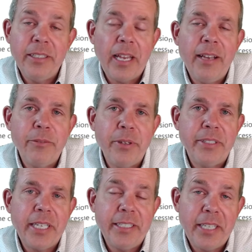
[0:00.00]
I, when I
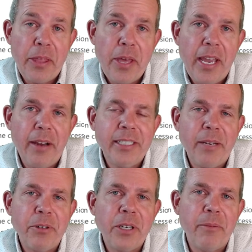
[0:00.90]
say they, I say
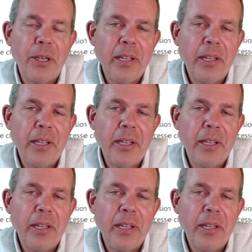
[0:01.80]
we're talking about